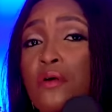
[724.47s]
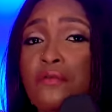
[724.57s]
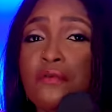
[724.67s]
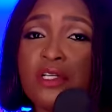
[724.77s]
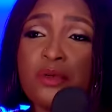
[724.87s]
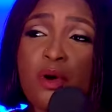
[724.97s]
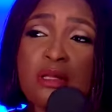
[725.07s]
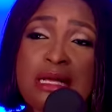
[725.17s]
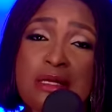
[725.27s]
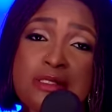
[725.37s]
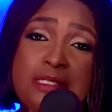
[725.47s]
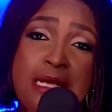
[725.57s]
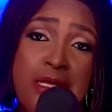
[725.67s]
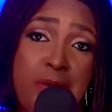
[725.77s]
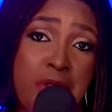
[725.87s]
For the one that you say
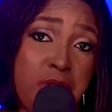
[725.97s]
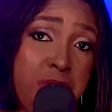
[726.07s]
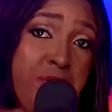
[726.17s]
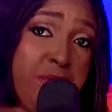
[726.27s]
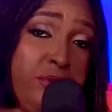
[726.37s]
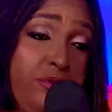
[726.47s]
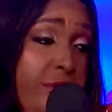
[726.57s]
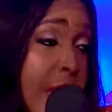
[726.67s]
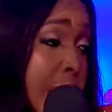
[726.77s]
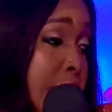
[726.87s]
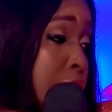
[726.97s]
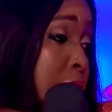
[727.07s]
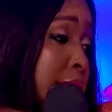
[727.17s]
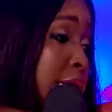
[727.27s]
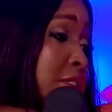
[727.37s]
that you want to remove, I did
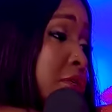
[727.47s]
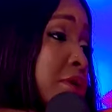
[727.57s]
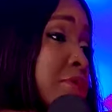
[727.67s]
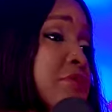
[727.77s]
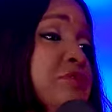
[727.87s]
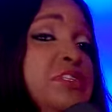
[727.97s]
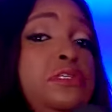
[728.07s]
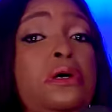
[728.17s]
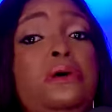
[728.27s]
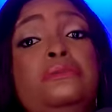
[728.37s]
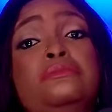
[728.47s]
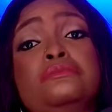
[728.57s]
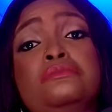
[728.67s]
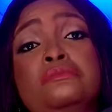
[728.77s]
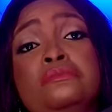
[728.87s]
not tell you to remove it, oh.
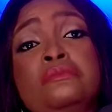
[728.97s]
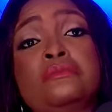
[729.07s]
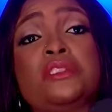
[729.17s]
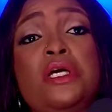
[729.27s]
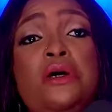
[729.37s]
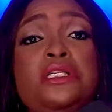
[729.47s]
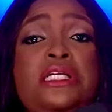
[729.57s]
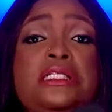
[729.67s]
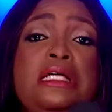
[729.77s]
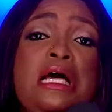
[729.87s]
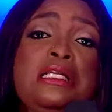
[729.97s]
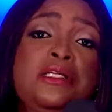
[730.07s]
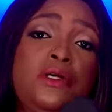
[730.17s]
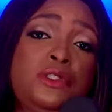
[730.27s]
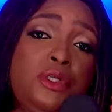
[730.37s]
That one is entirely
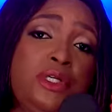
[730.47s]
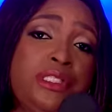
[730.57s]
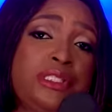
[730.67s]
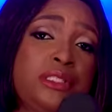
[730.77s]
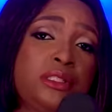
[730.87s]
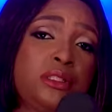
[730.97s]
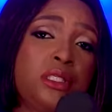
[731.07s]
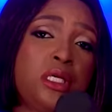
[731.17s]
your choice.